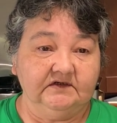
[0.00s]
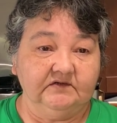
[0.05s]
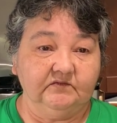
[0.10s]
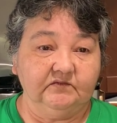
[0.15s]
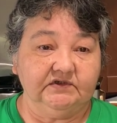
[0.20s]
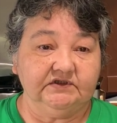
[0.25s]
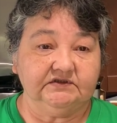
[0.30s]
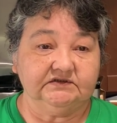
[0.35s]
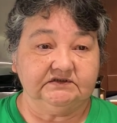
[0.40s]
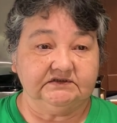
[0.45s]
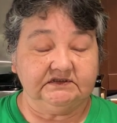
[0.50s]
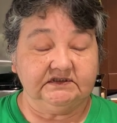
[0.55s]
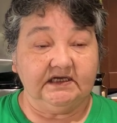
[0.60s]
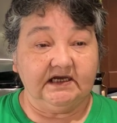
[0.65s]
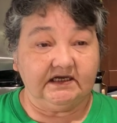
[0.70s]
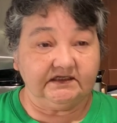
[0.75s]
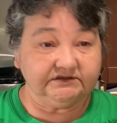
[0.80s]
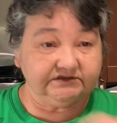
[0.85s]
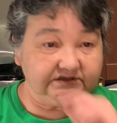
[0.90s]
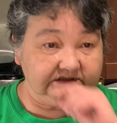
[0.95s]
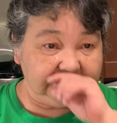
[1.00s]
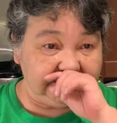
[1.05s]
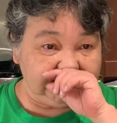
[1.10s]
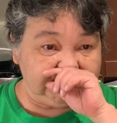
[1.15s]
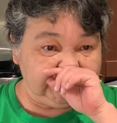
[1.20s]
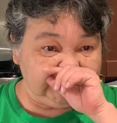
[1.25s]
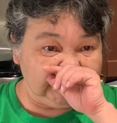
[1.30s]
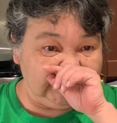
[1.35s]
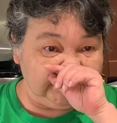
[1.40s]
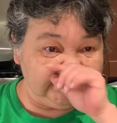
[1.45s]
But yeah,
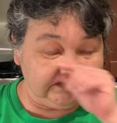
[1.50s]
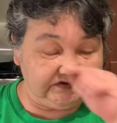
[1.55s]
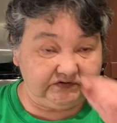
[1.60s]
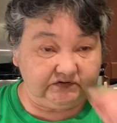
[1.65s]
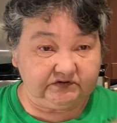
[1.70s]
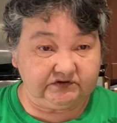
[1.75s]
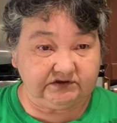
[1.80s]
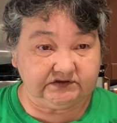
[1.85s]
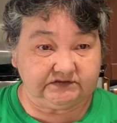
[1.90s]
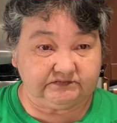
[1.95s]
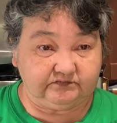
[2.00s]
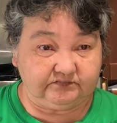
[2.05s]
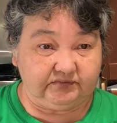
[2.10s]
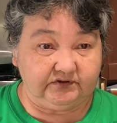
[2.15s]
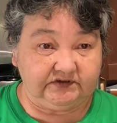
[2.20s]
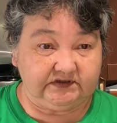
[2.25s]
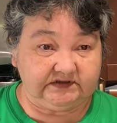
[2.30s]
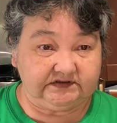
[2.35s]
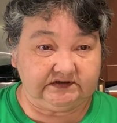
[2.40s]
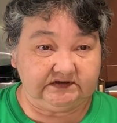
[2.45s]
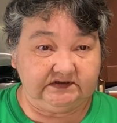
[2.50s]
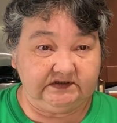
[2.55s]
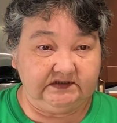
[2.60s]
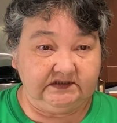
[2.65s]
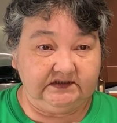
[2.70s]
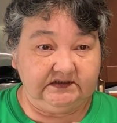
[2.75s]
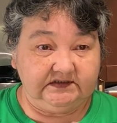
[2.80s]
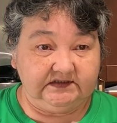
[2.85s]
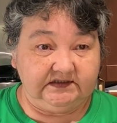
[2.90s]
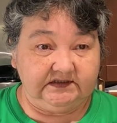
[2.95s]
she liked to just put it
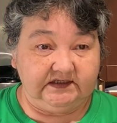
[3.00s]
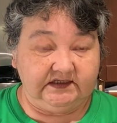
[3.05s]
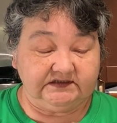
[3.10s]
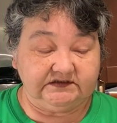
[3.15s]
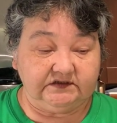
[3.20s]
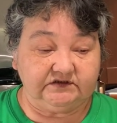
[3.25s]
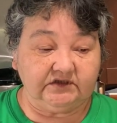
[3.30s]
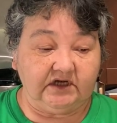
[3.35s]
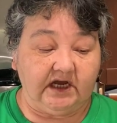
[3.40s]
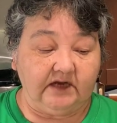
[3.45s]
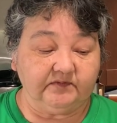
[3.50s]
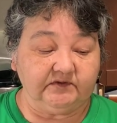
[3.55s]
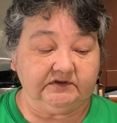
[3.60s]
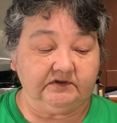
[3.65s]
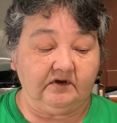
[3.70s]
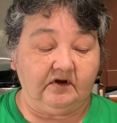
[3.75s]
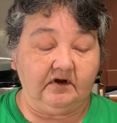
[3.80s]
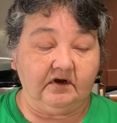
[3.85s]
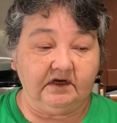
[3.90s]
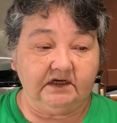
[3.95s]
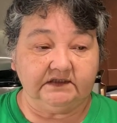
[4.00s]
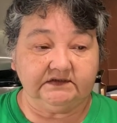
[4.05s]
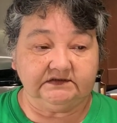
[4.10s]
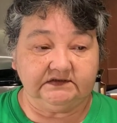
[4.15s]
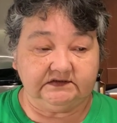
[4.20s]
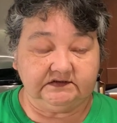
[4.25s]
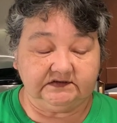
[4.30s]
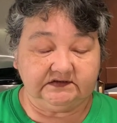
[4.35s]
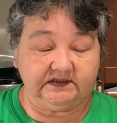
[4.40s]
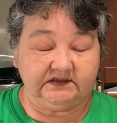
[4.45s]
as a topping on
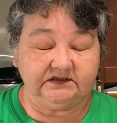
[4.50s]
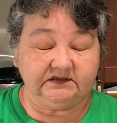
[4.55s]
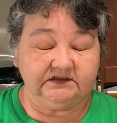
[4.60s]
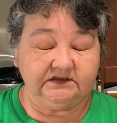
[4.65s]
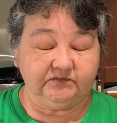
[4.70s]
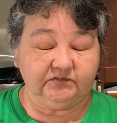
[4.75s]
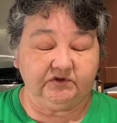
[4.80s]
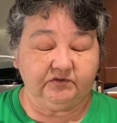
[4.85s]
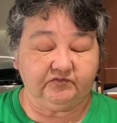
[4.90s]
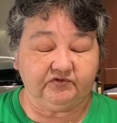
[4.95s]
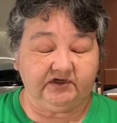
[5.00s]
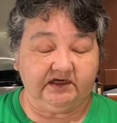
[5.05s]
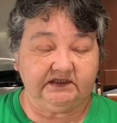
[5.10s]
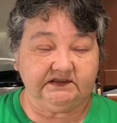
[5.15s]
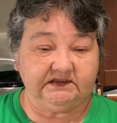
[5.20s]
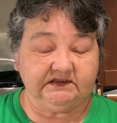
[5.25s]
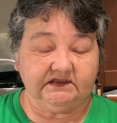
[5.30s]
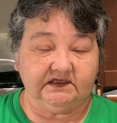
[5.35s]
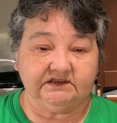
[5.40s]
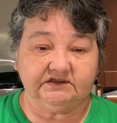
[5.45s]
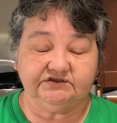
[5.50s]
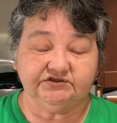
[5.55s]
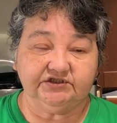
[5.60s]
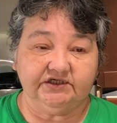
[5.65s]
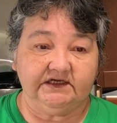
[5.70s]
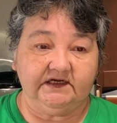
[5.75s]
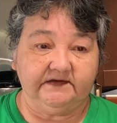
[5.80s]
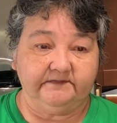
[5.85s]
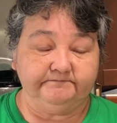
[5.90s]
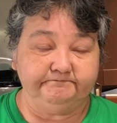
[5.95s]
that you dip your bread in, like a
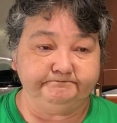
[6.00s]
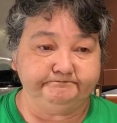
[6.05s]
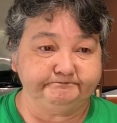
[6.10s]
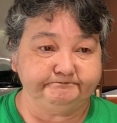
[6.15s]
jam.